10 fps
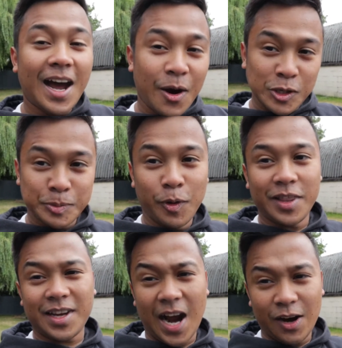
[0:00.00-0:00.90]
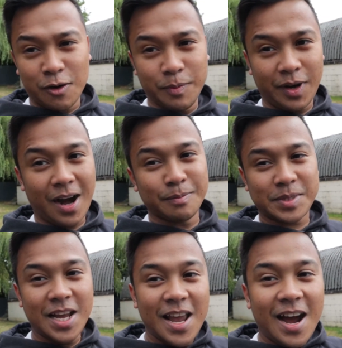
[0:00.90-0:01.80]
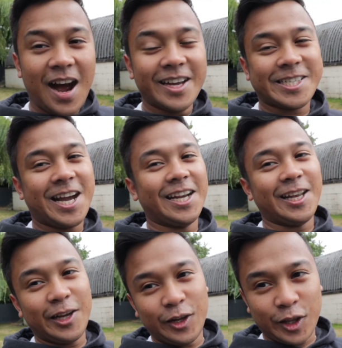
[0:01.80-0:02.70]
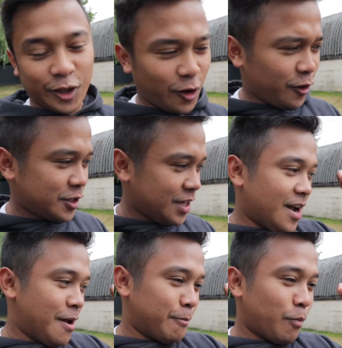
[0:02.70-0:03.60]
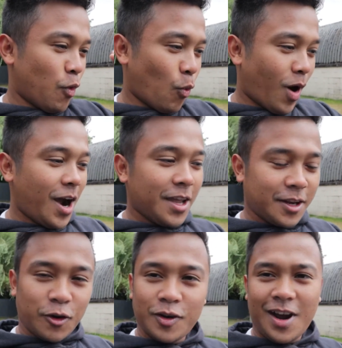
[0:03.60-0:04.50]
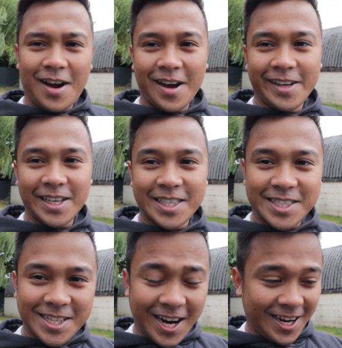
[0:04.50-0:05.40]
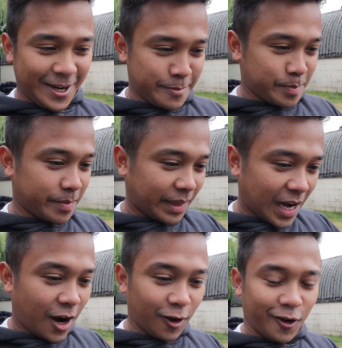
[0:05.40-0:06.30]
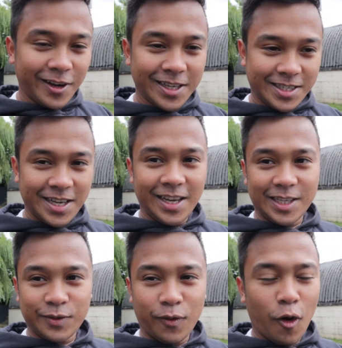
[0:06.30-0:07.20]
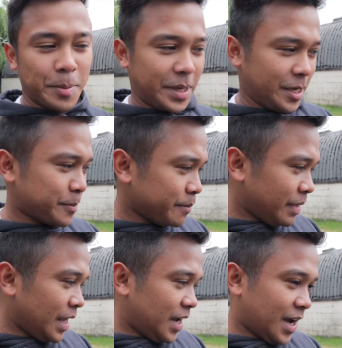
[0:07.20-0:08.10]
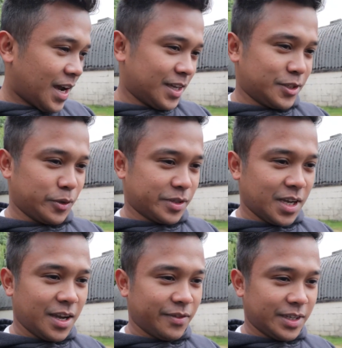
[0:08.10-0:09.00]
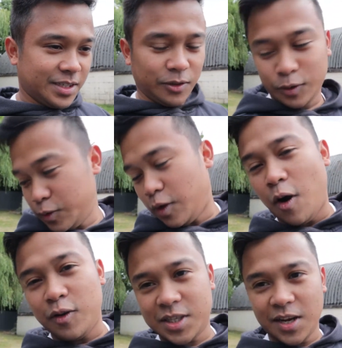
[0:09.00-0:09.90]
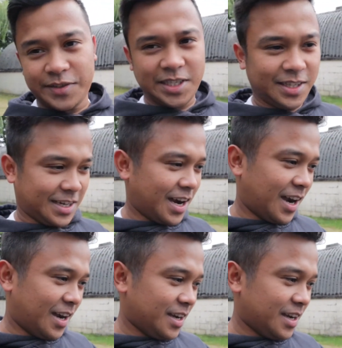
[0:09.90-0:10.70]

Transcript: I was putting the car up the ramps, I just had a little thought. Why don't I time how long it takes for me to service or do the whole servicing of the car?